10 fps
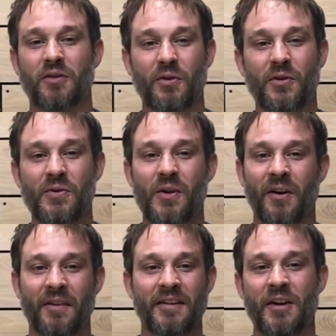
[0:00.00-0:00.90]
through
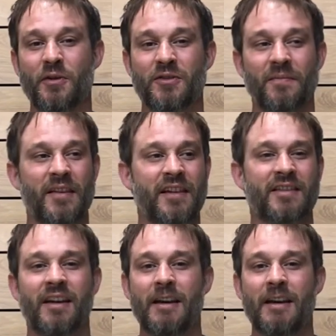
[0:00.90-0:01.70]
on the nose of this.